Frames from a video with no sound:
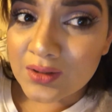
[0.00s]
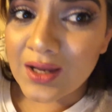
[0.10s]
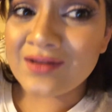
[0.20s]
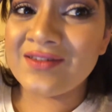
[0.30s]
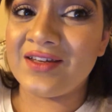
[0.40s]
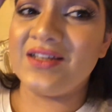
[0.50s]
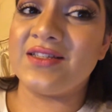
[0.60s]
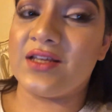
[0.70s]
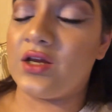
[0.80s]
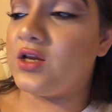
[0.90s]
That's
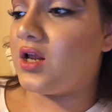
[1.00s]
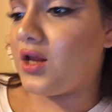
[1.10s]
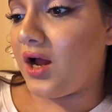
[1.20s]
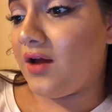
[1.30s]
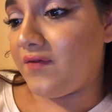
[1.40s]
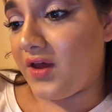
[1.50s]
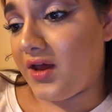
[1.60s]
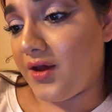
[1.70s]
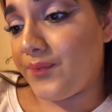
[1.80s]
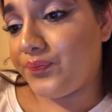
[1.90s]
decent. Like, I've
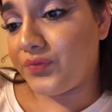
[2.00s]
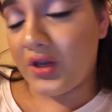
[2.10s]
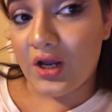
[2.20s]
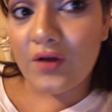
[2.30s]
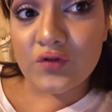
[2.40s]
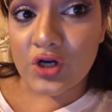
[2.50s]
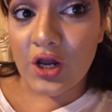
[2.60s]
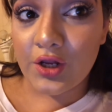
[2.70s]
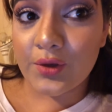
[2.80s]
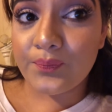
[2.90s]
ate and I've
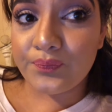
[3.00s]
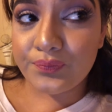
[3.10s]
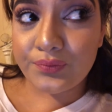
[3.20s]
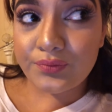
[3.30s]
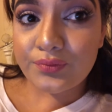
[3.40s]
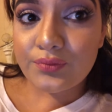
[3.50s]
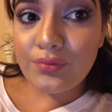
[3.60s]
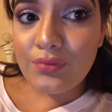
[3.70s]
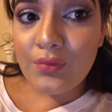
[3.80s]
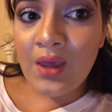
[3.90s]
drank
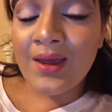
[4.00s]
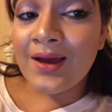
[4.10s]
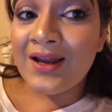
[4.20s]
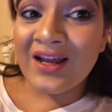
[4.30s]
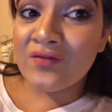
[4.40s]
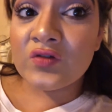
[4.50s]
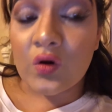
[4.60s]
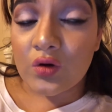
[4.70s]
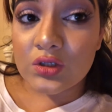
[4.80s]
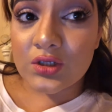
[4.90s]
and I've
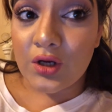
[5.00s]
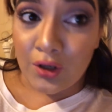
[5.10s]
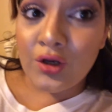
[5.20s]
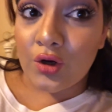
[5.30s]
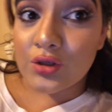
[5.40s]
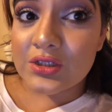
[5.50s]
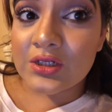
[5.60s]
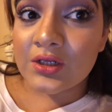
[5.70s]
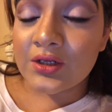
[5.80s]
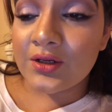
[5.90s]
talked a lot
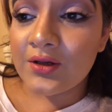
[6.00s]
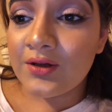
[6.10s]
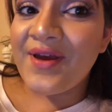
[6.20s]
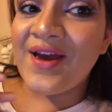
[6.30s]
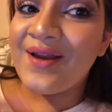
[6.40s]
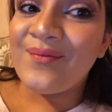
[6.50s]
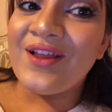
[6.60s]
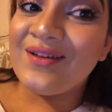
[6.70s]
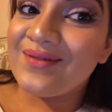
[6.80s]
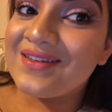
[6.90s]
and
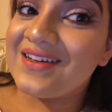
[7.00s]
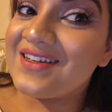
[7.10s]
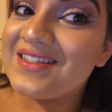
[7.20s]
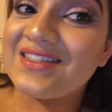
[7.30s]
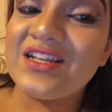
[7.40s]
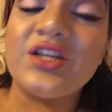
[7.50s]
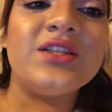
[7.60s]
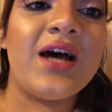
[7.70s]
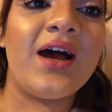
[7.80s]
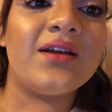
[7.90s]
my lipstick is still
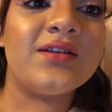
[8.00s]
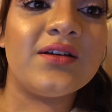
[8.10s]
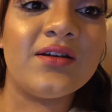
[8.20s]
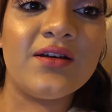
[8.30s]
intact.